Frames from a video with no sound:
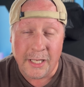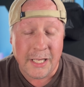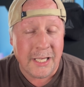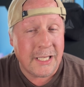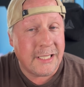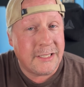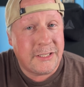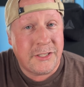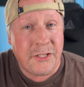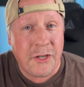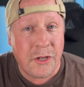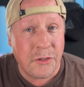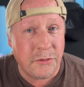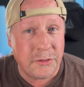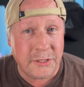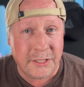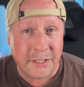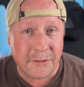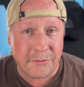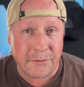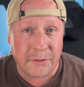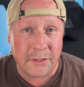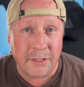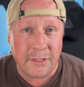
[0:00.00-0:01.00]
It's no
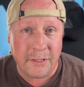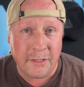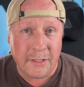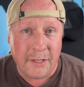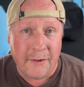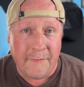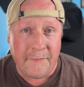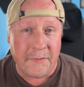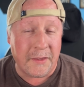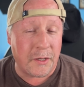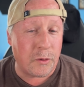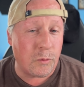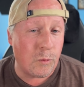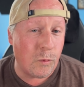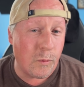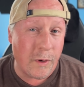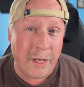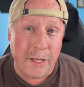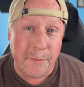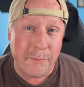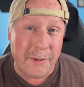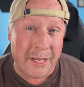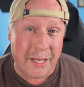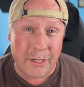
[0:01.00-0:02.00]
different than
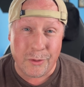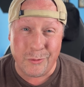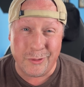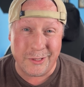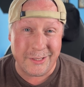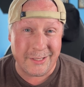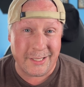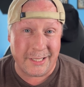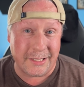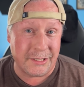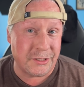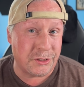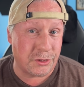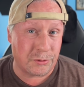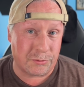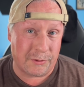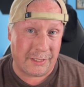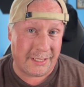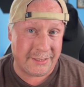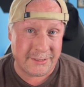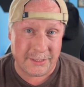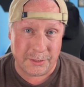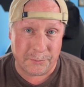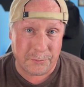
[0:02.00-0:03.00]
way back when, like,
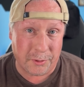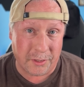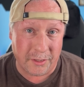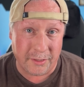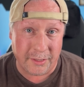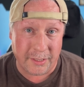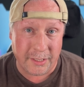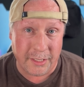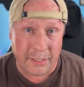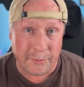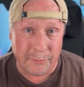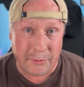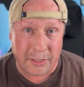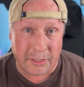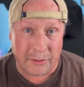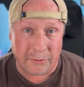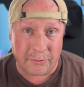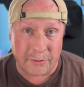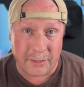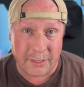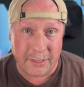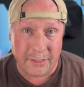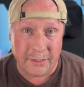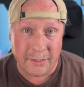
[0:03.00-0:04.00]
Jurassic Park came out,
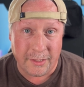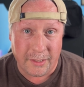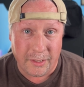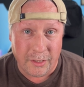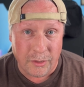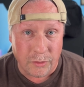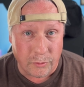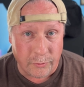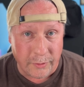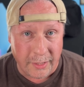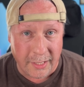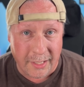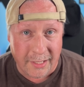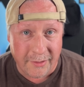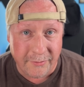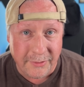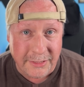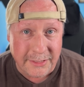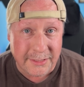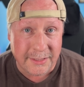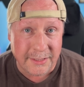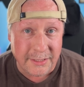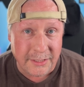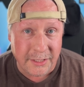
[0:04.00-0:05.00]
right? We
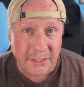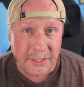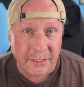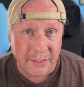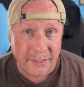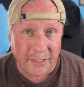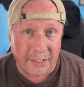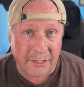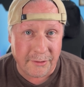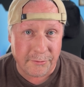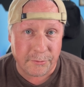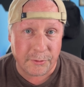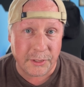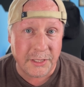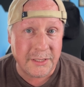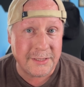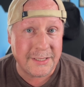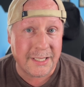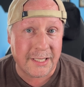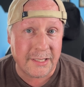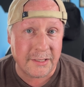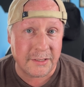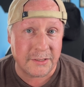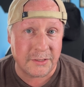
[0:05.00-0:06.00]
obviously didn't have real
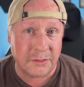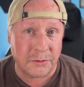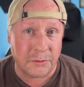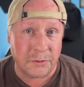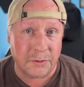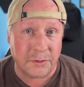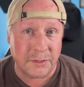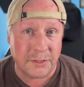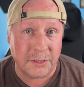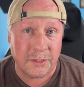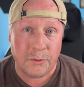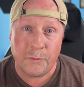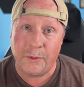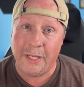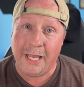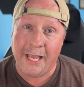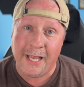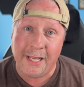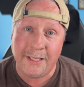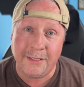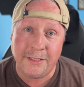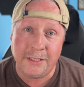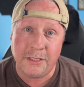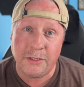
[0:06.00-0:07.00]
dinosaurs, so we
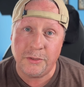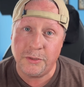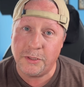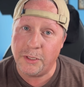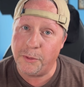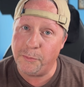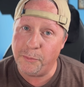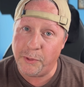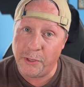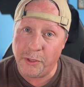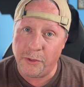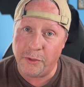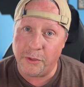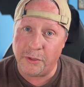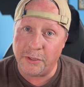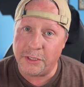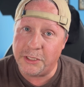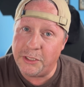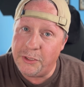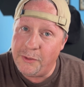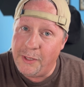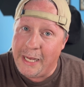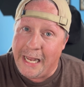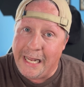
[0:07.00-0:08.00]
had to use computers
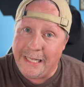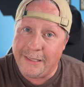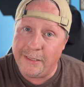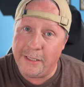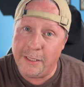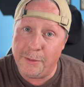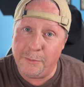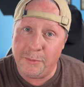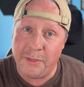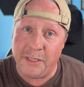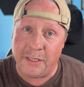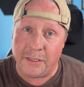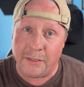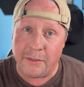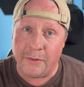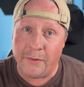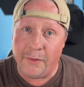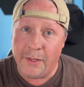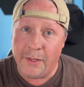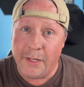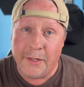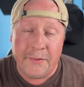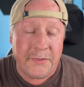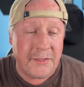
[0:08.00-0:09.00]
to add them in.
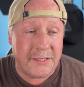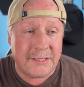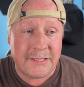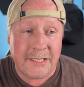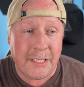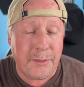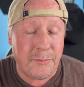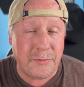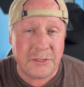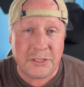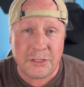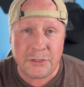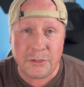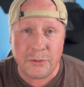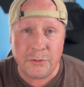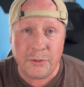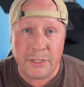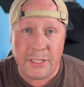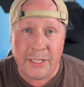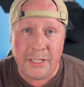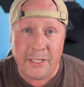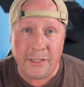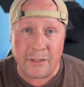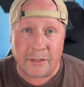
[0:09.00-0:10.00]
The same is true
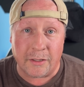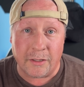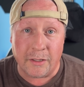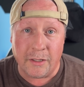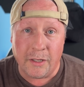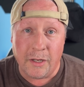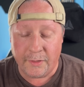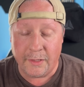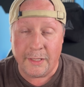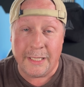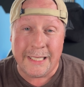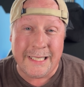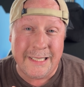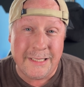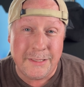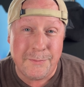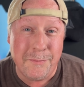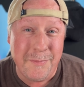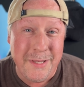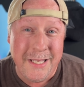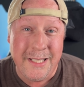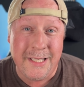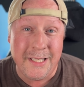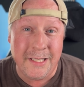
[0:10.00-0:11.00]
here. It is
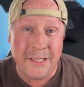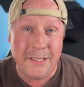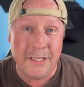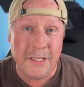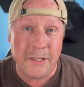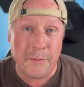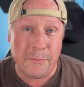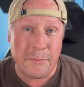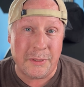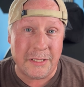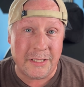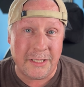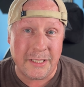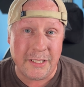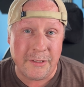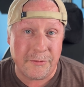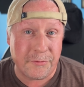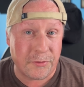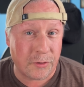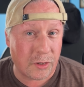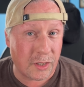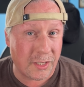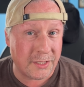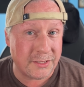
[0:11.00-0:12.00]
making the ability
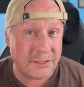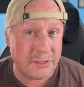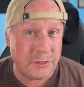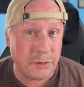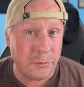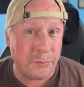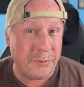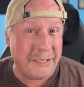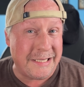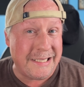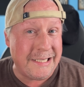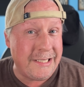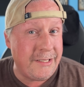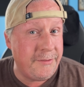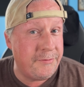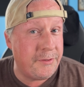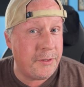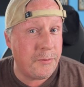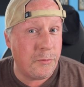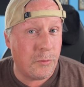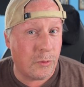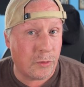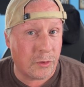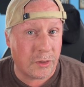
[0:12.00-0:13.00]
for us to be even
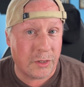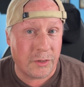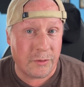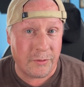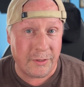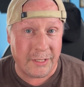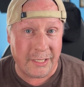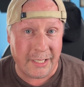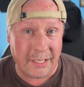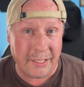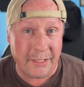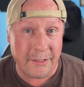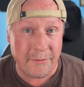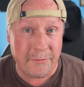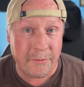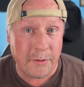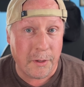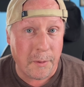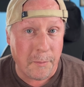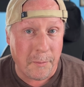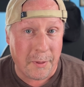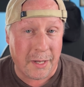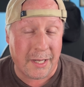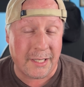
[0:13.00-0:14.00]
more creative
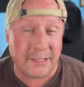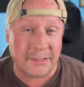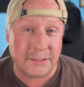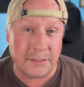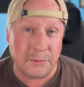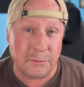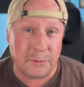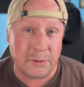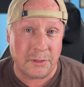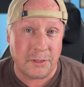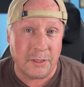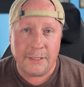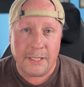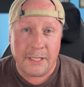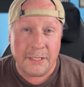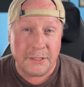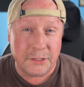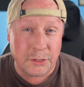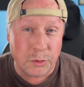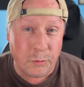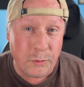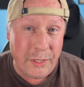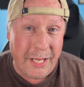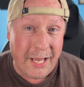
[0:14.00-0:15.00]
possible. So
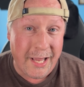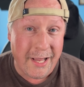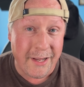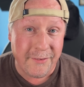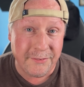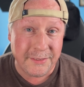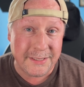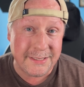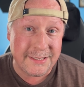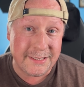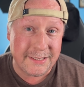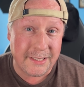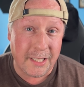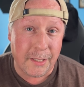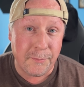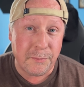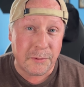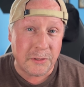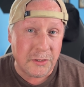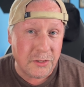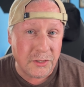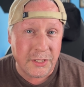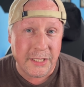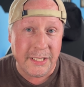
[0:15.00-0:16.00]
we have to stop
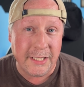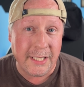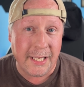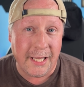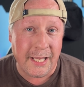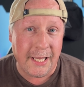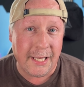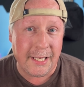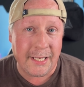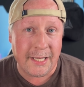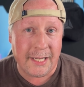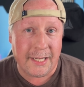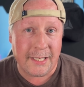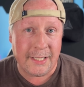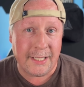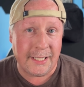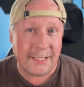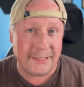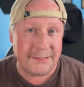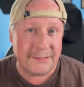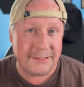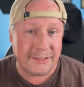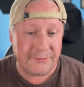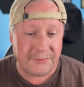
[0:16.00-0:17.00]
looking at AI
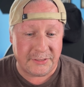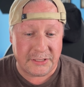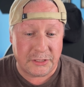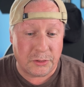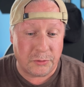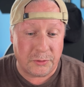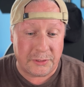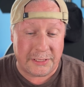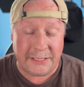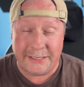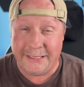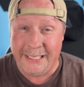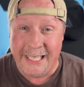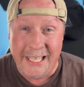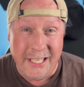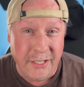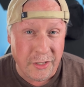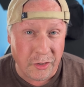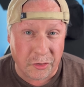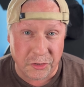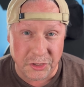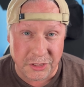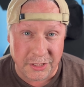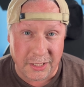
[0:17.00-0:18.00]
as if it's going to take
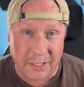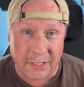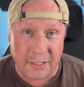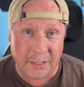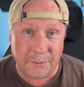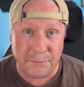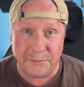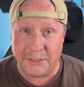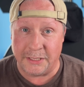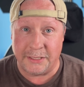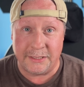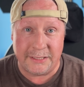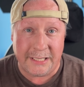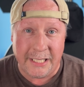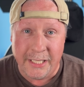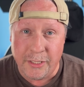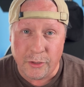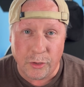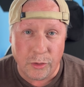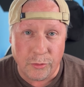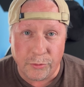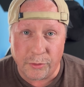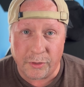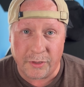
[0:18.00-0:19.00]
our jobs and take
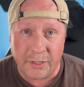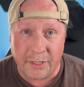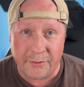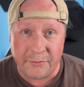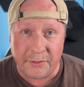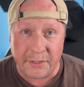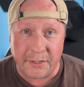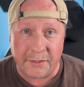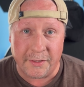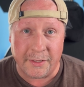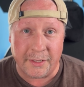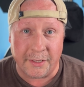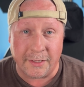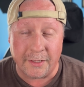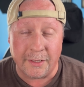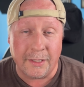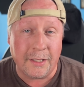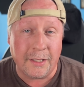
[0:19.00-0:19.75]
over everything.